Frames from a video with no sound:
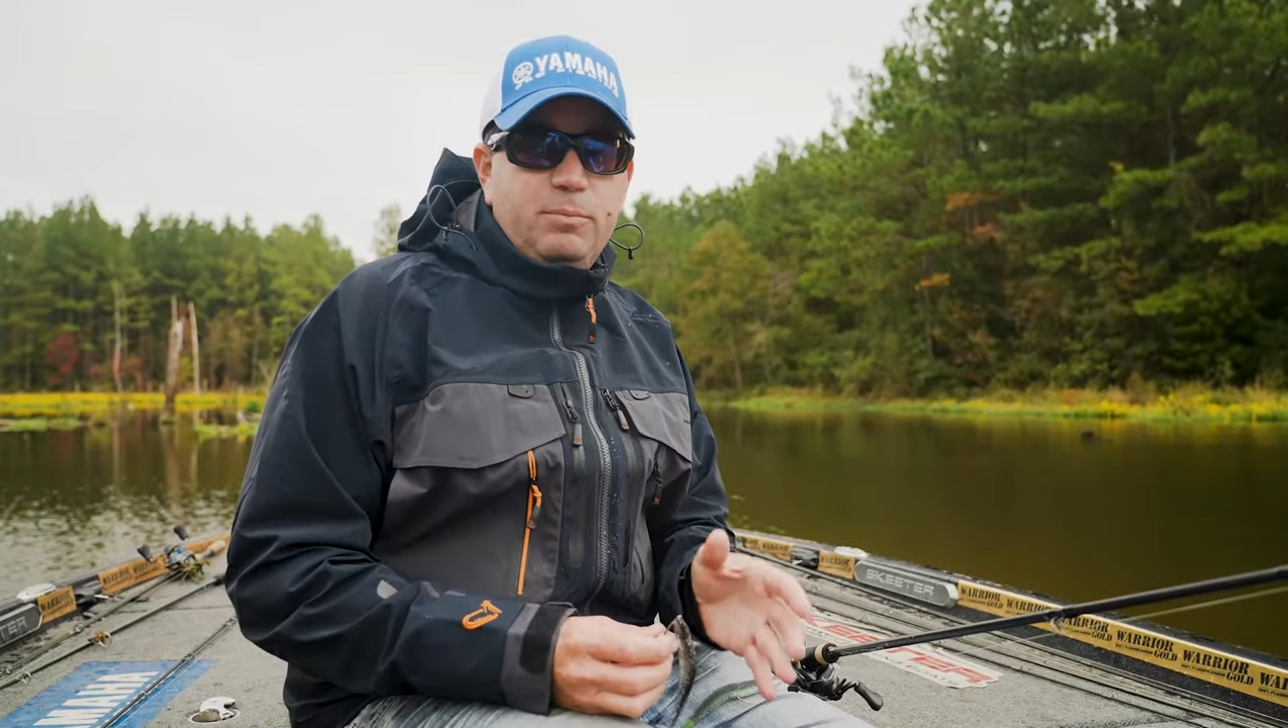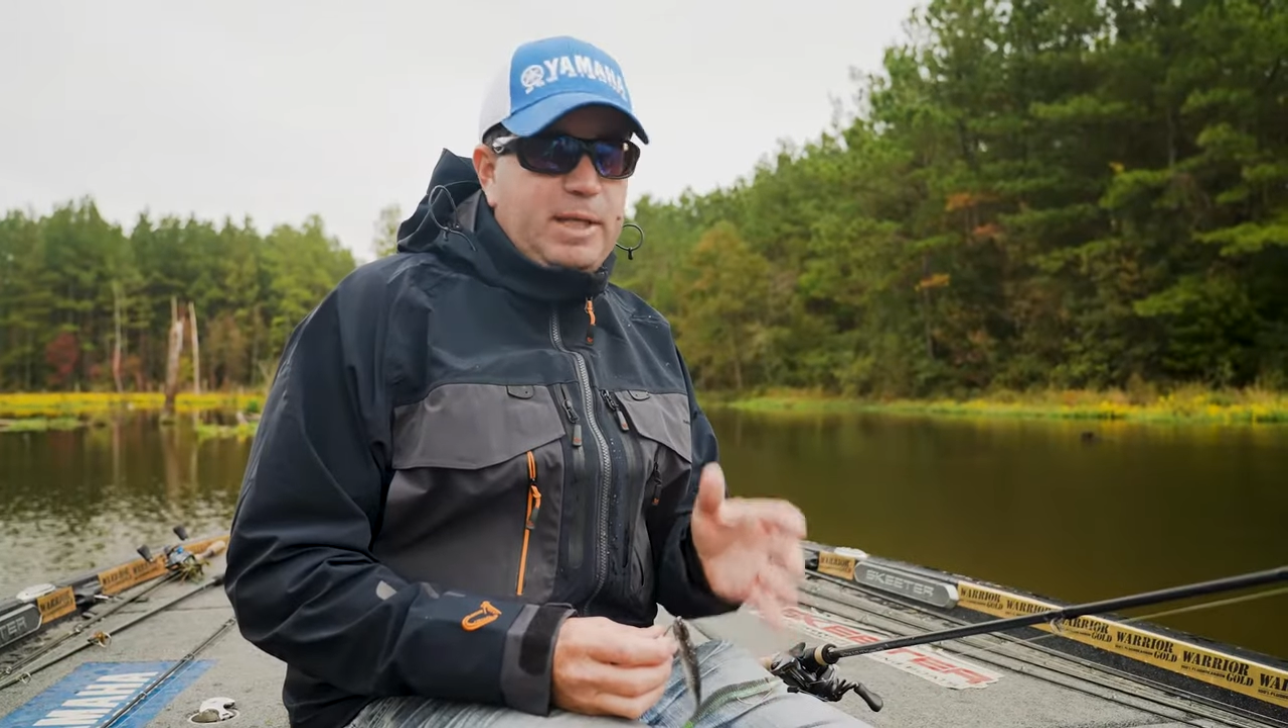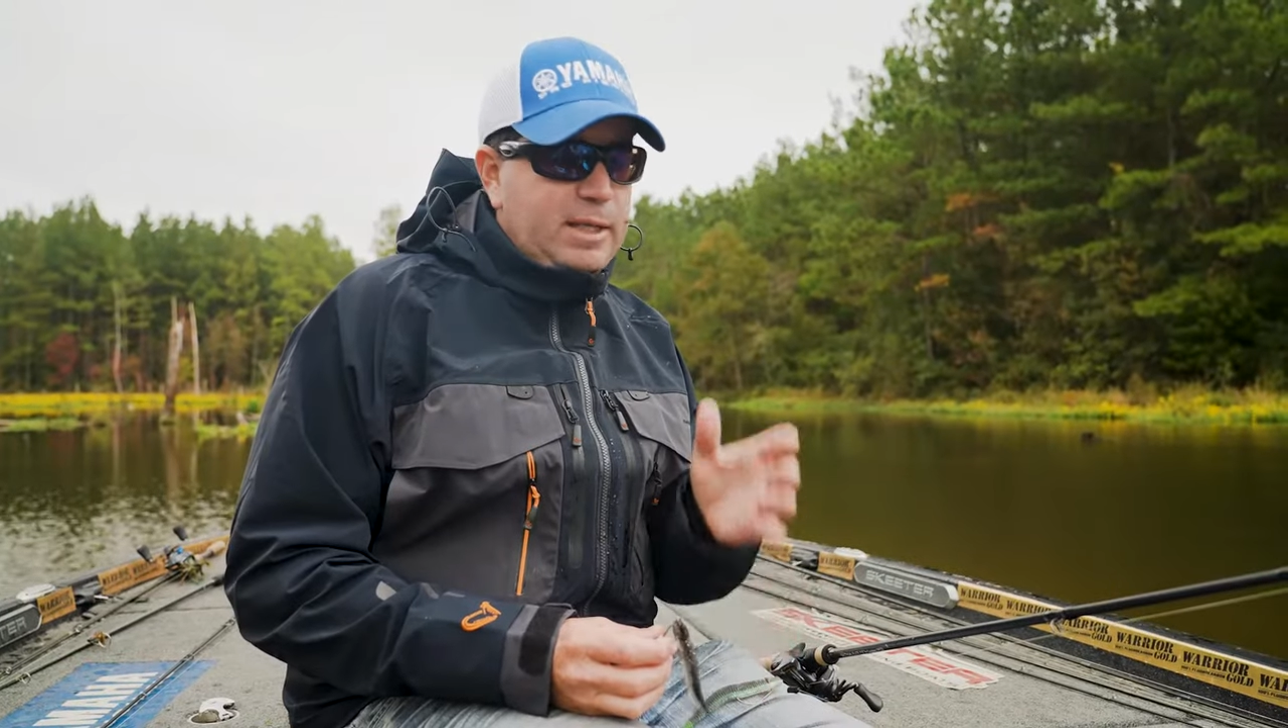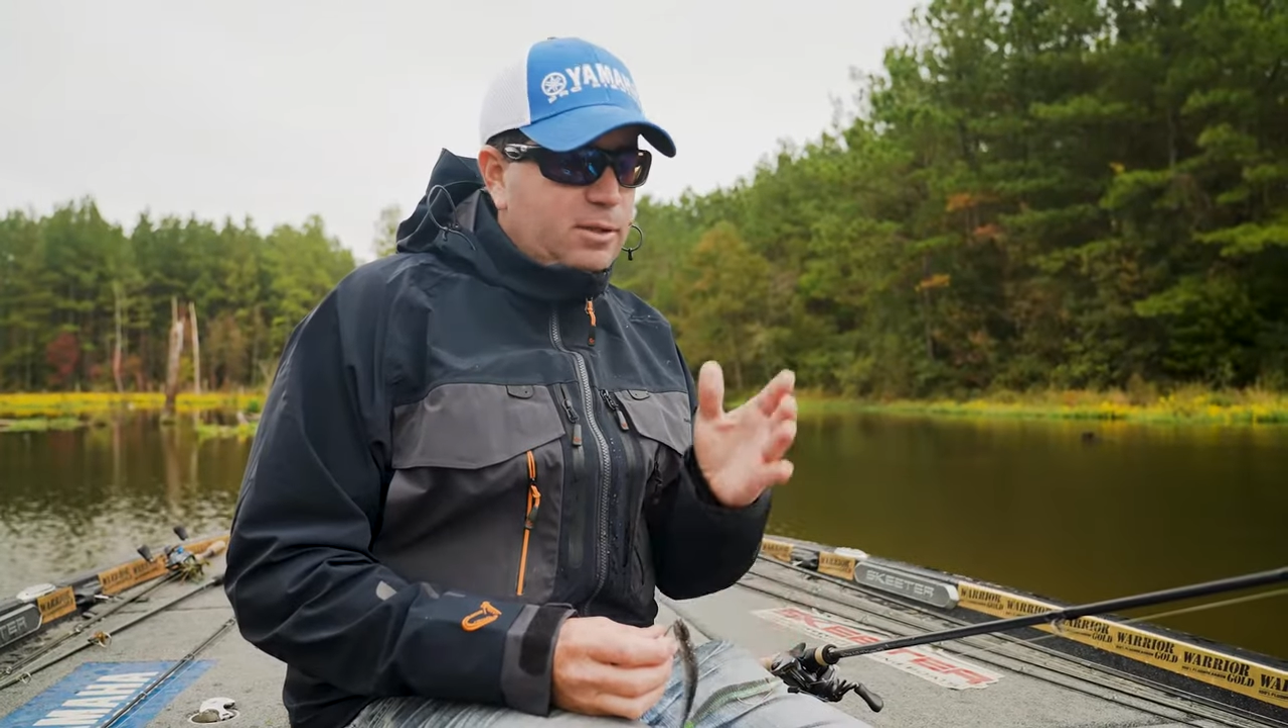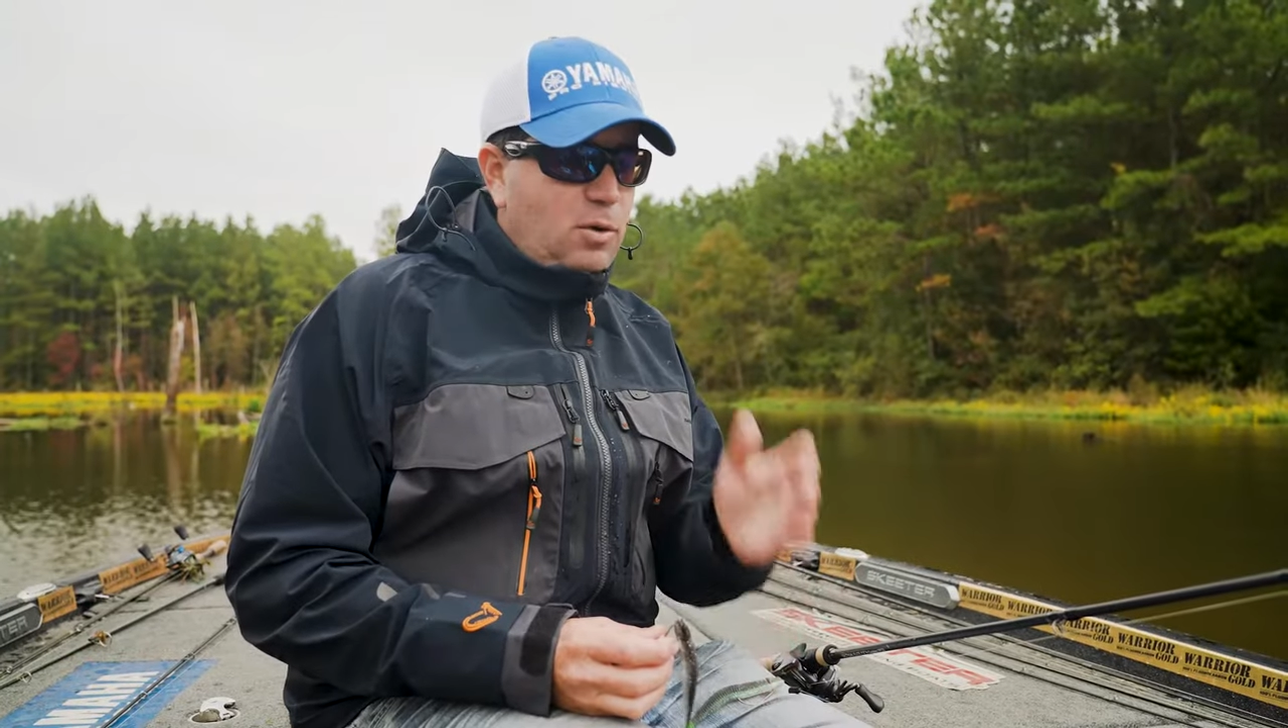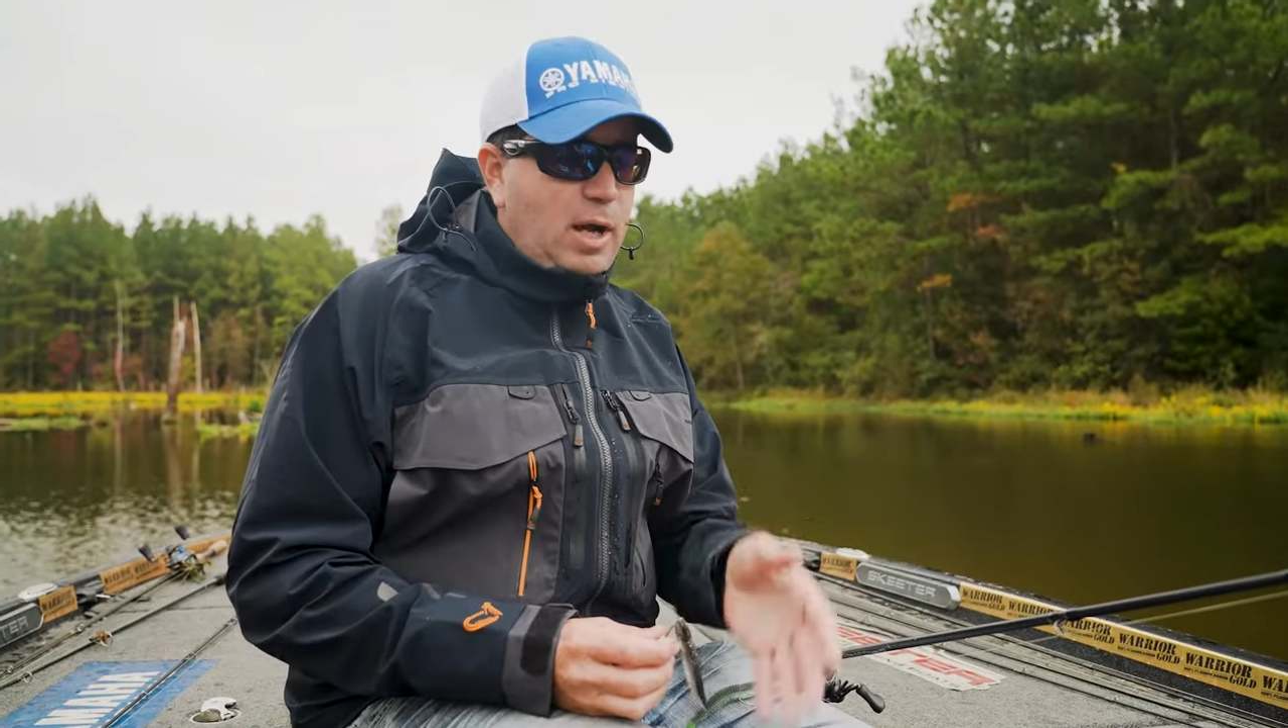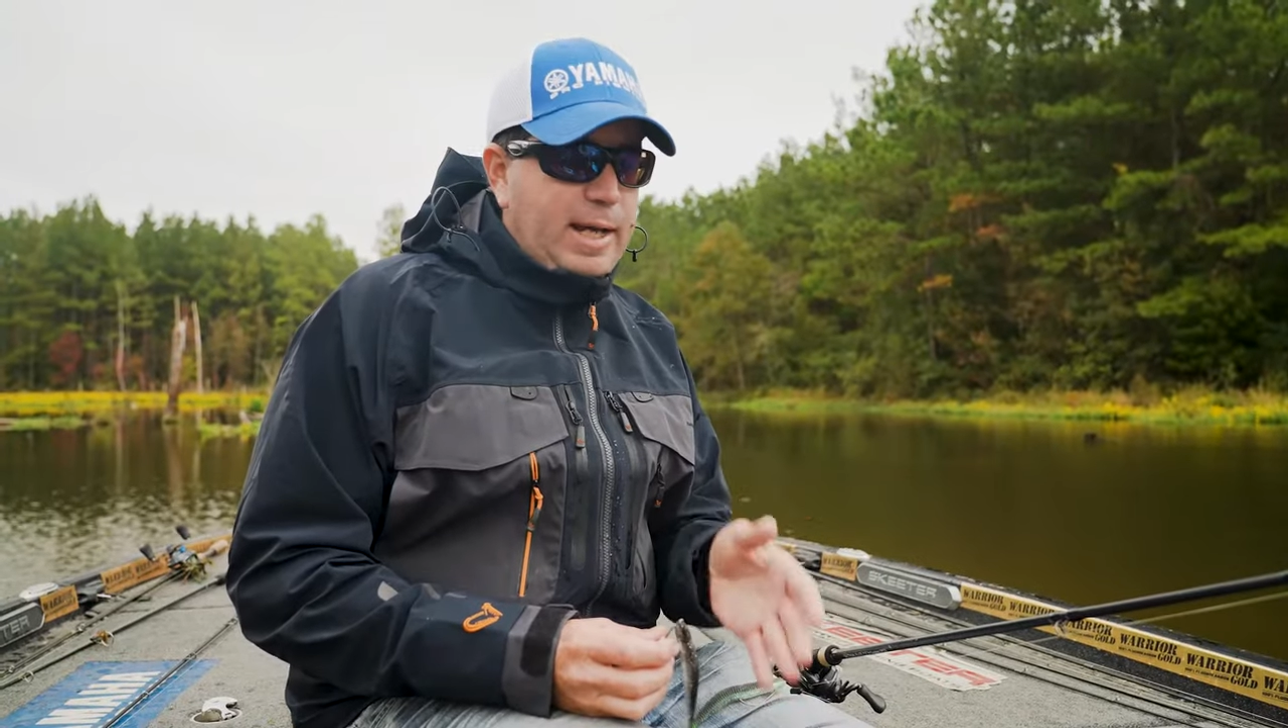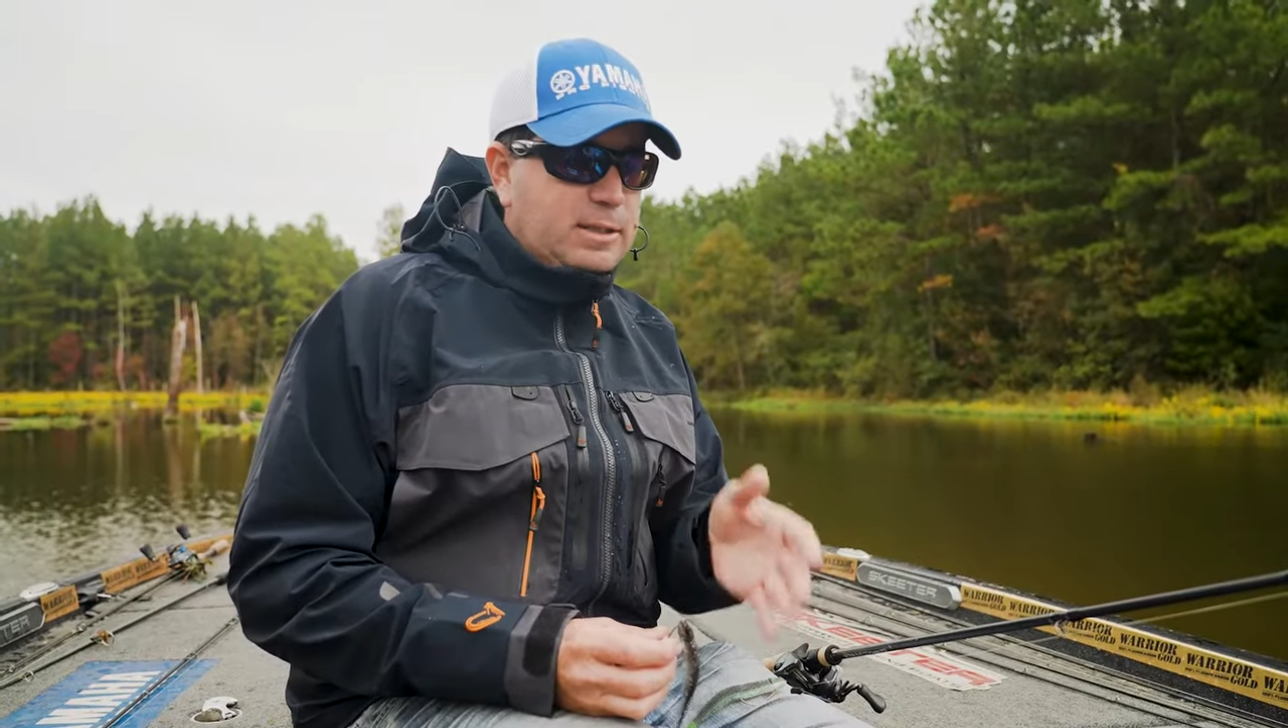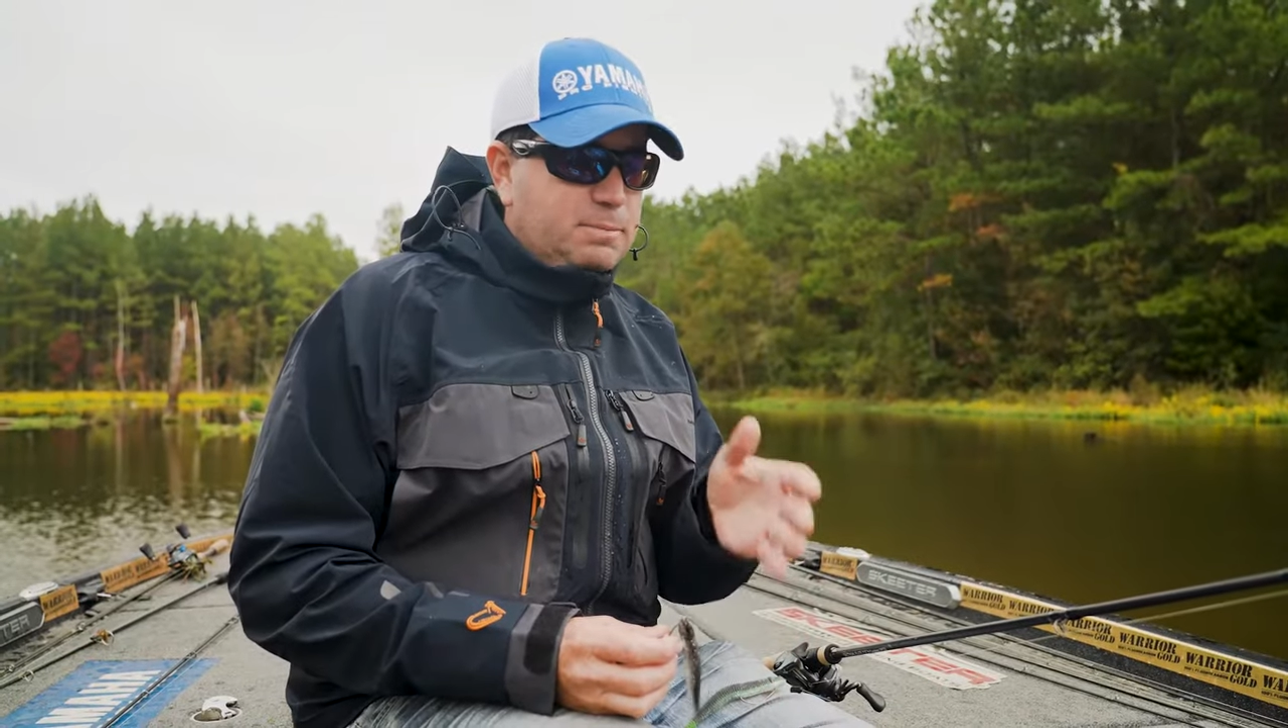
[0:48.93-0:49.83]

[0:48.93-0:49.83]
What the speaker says: be it grass,